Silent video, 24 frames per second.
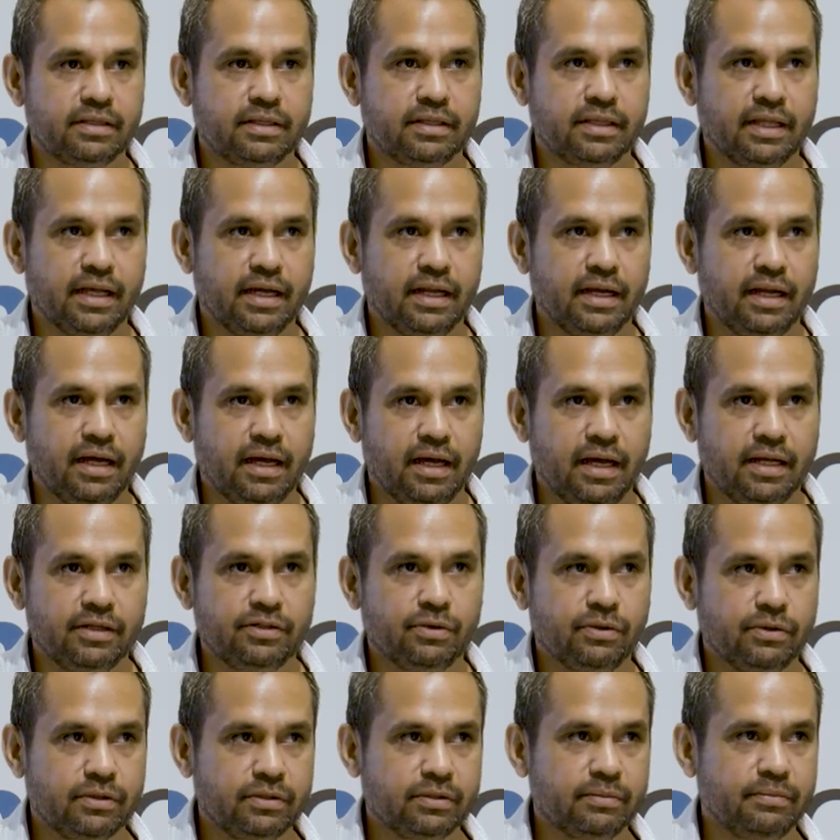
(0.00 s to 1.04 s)
that aren't
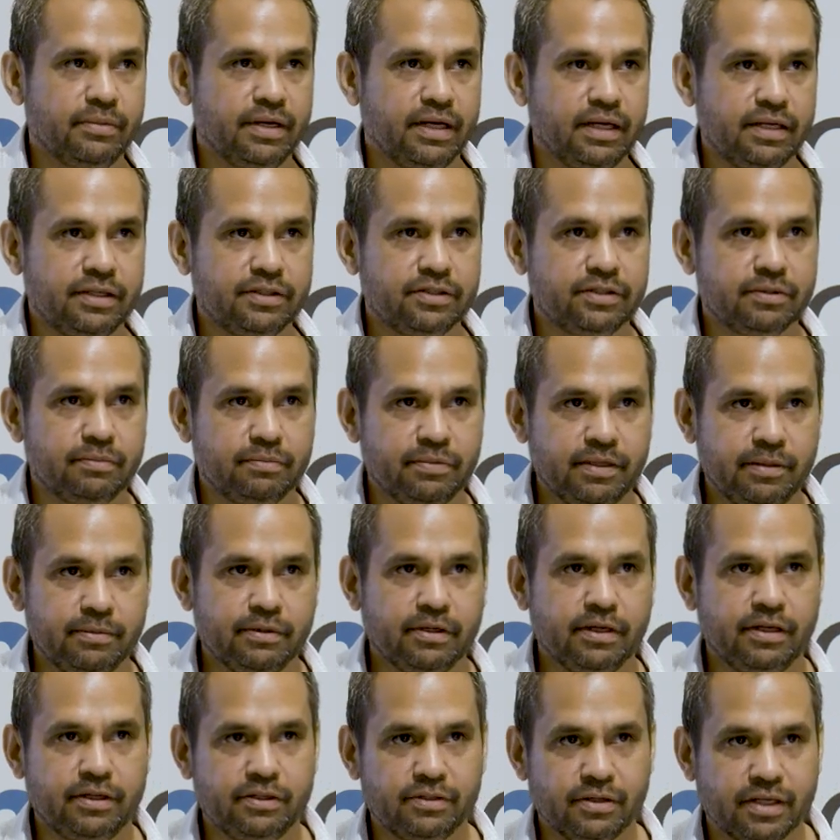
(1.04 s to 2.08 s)
talking much and people
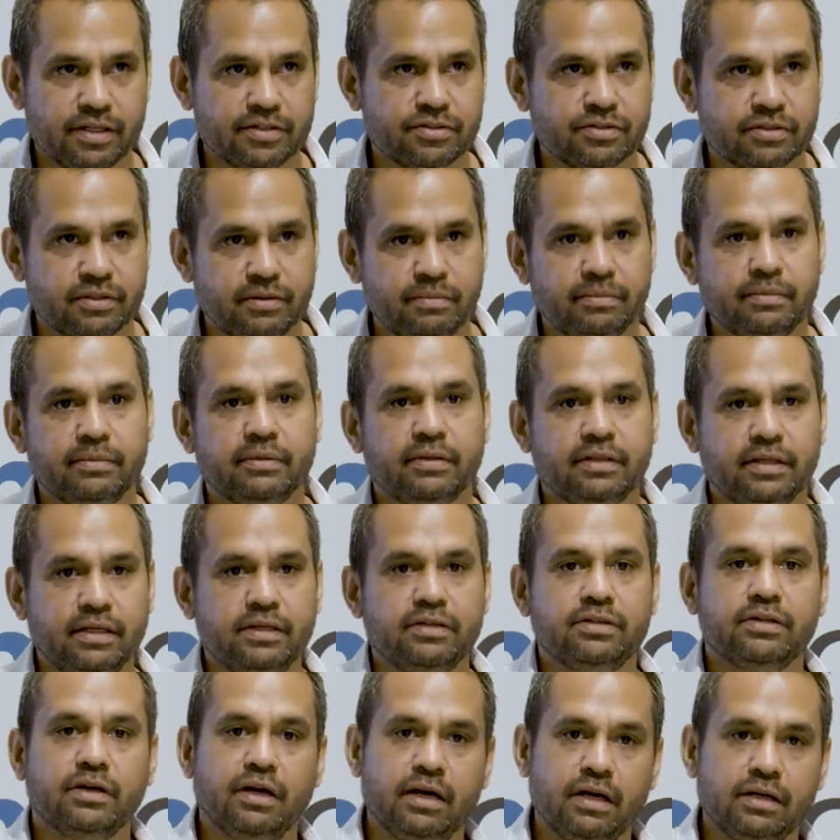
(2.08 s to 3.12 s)
don't trust them, the
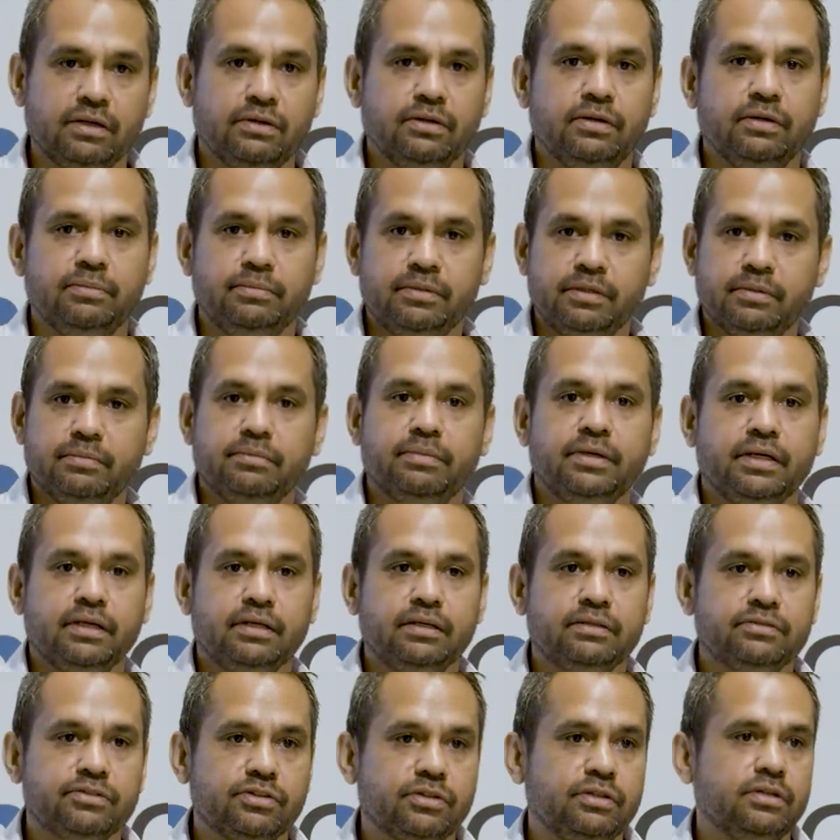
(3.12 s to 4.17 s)
entire group can be
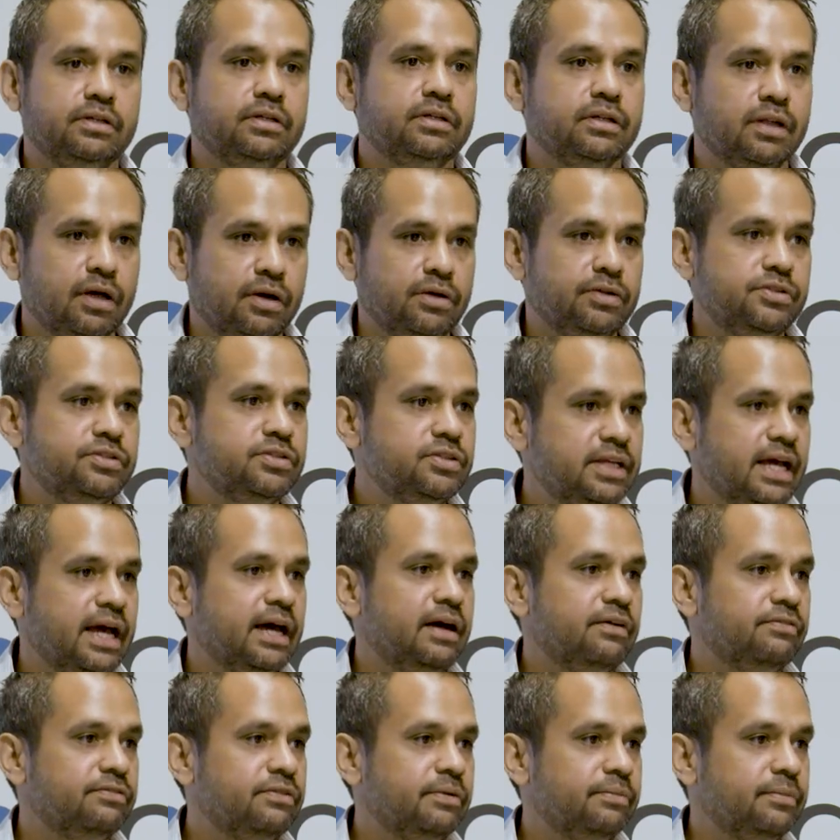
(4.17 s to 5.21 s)
sort of closed
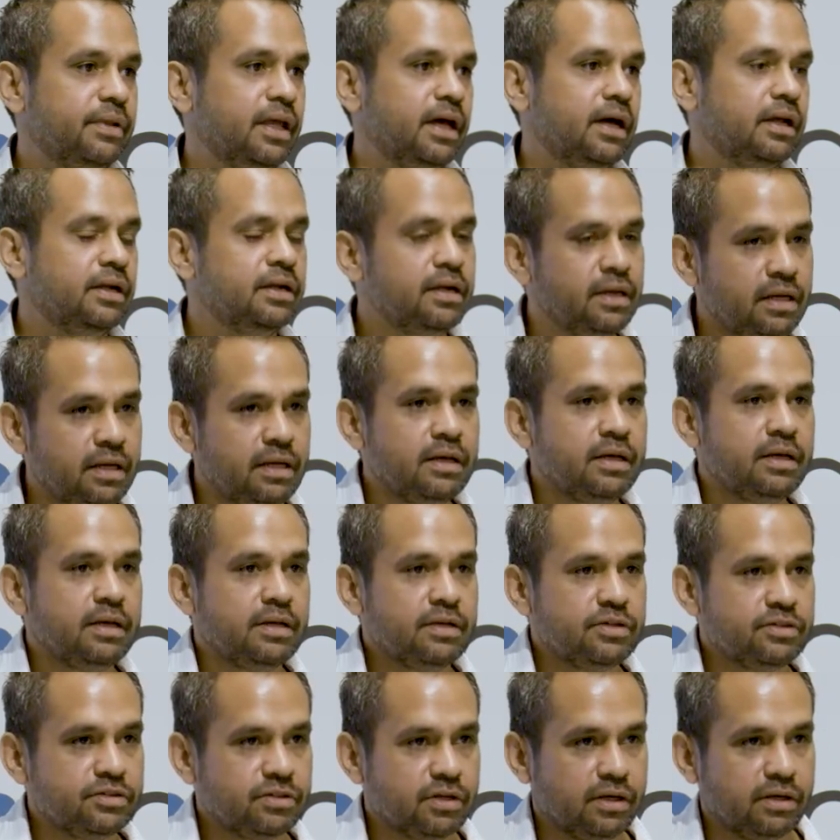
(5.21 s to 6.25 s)
down from that.
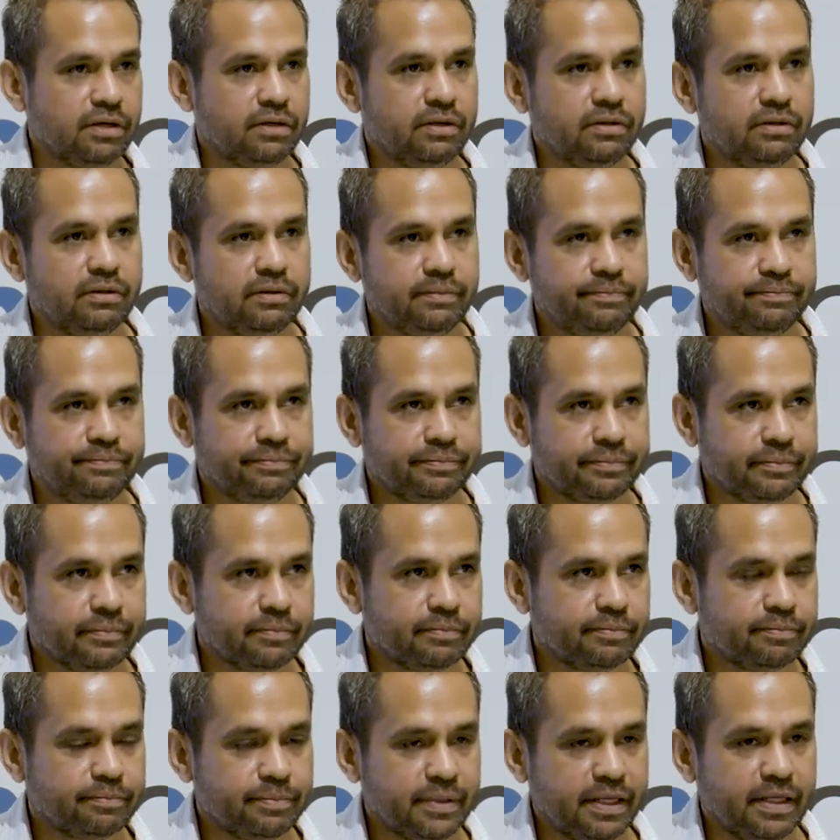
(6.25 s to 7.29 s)
So
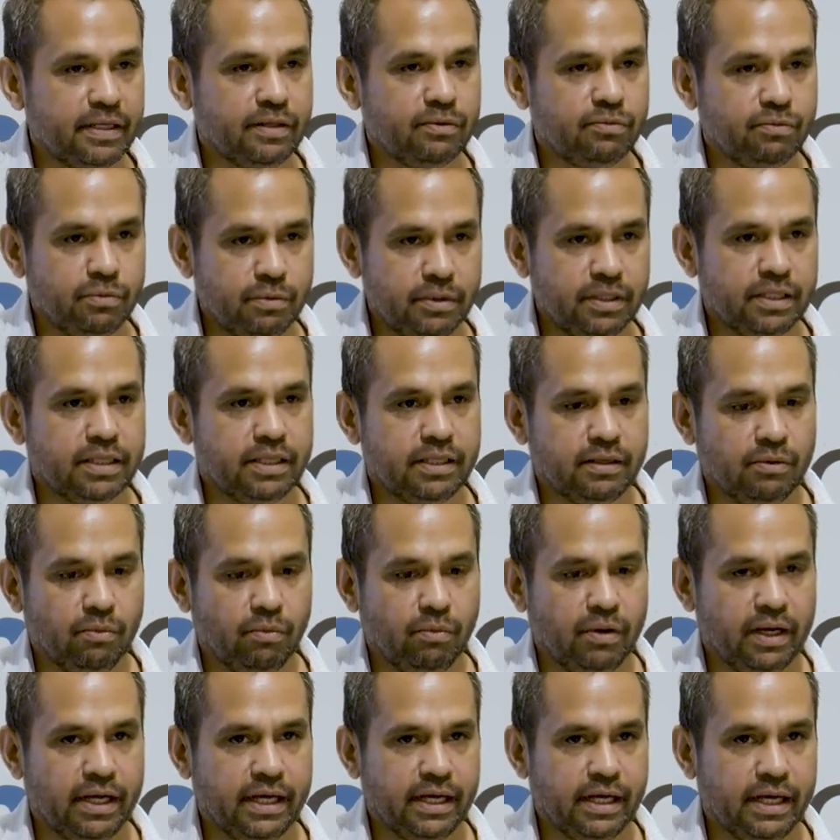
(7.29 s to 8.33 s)
being really
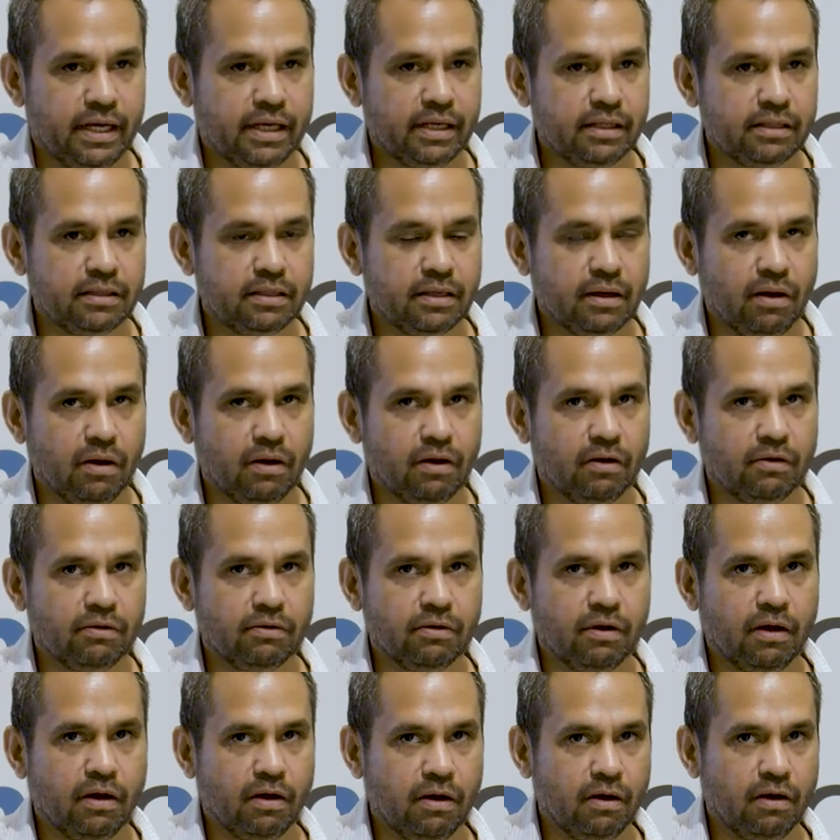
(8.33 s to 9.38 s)
aware
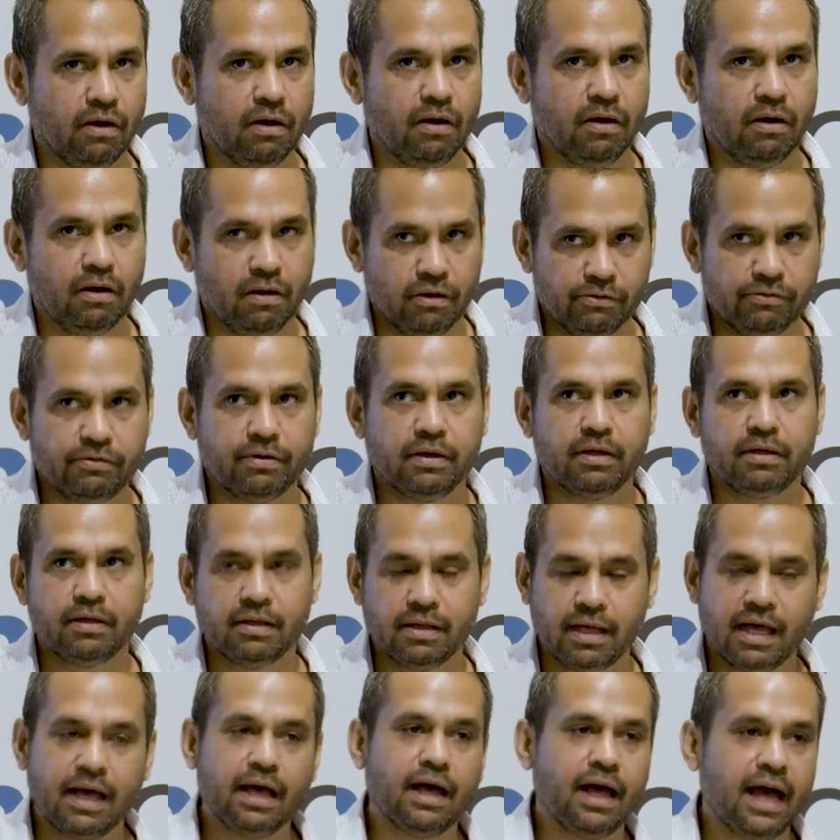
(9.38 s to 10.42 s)
of, of, of
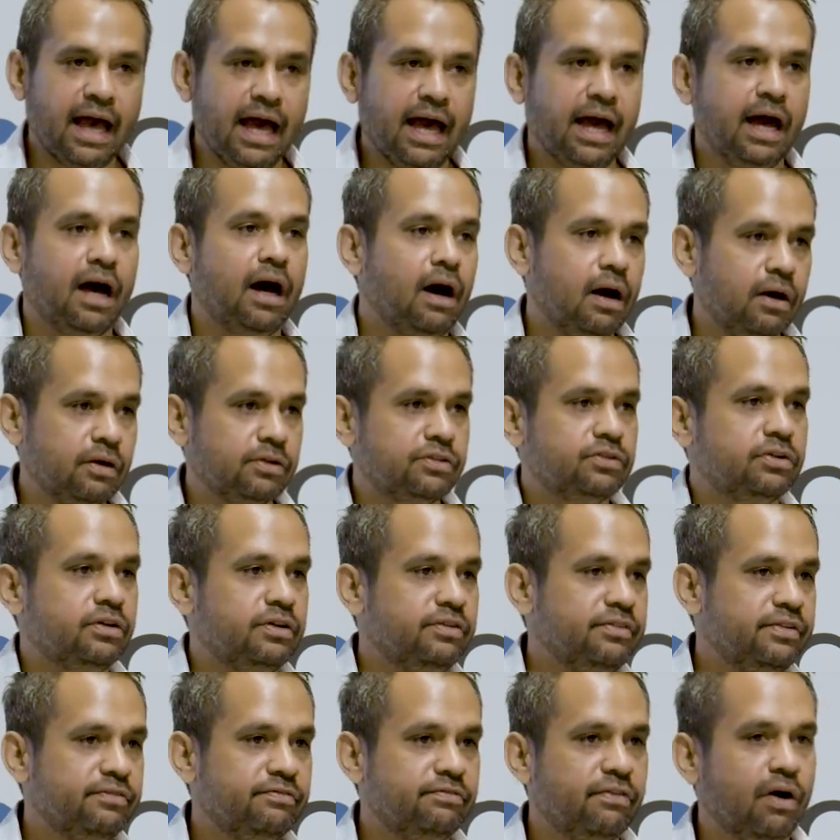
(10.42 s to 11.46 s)
how sort
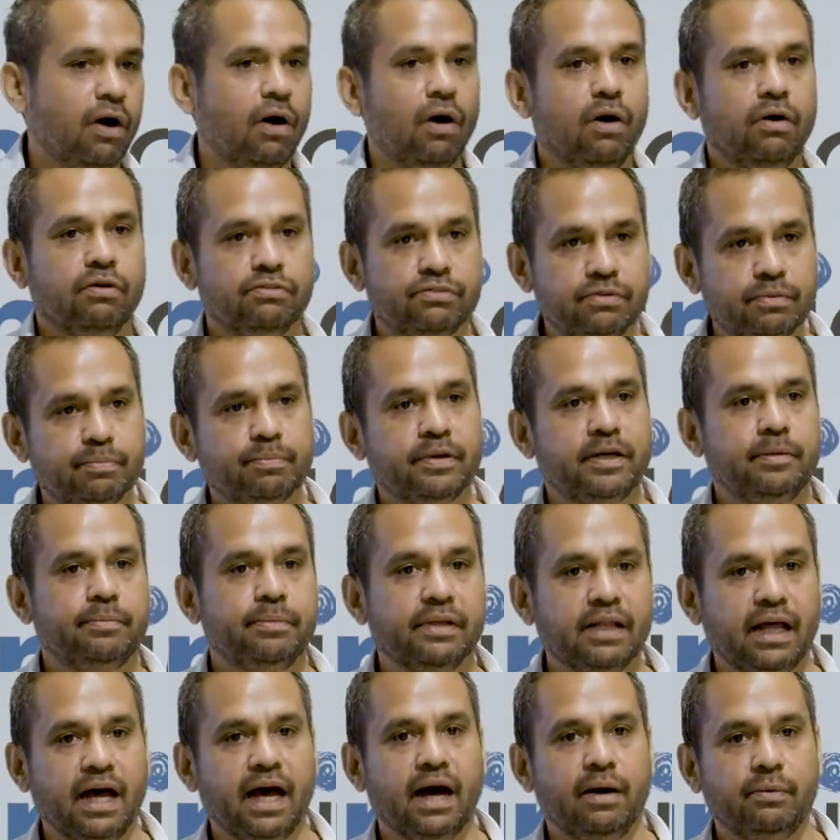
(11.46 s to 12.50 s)
of involved
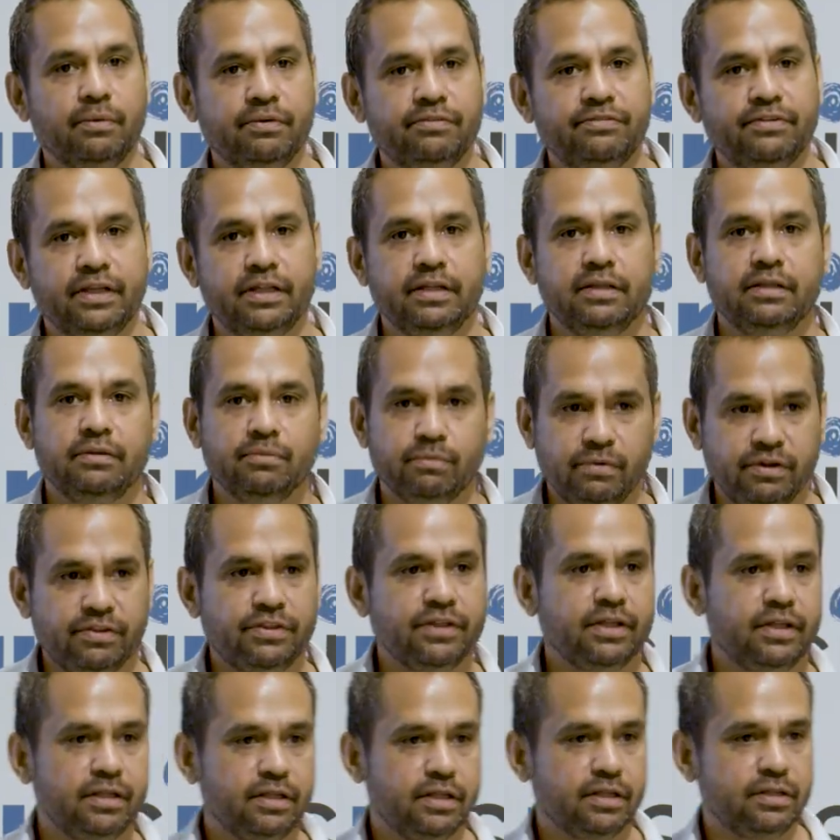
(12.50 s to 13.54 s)
people are within
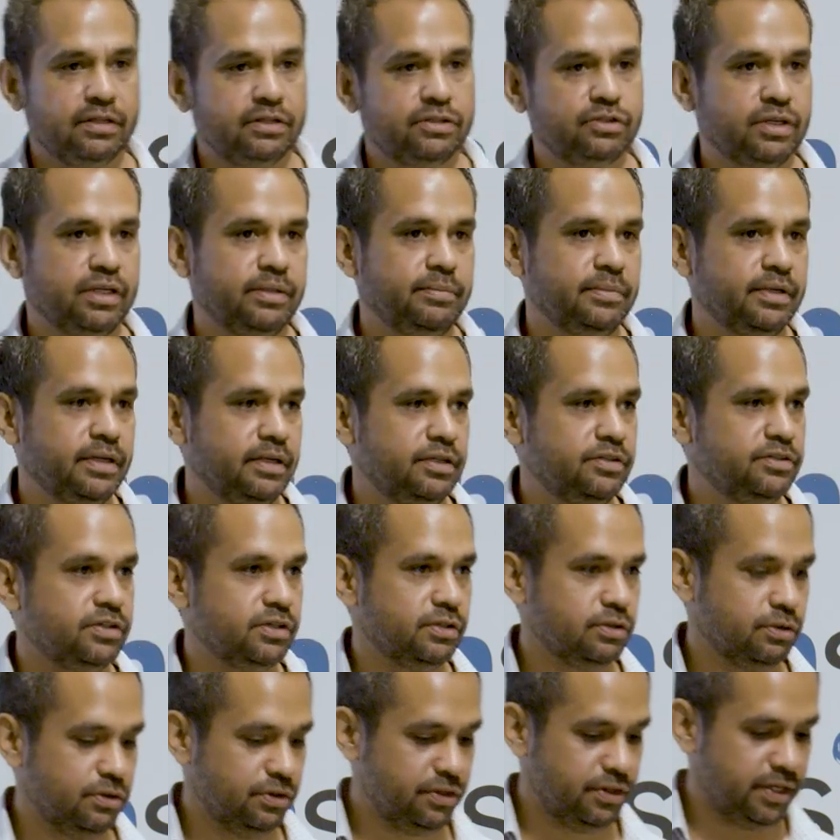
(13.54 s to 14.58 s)
within the treatment is a
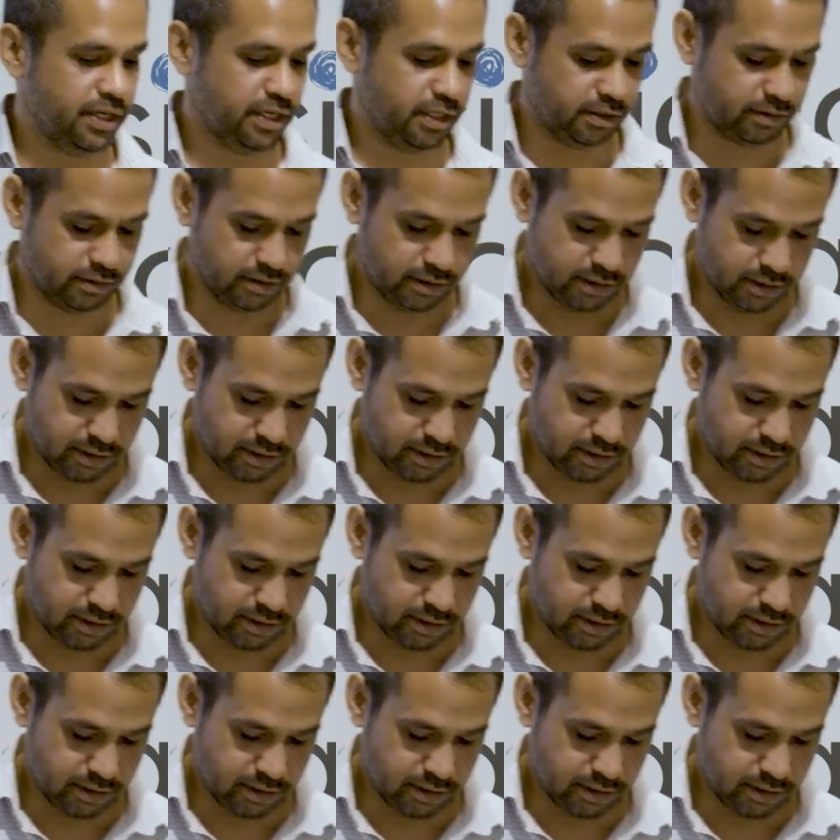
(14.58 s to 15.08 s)
good thing.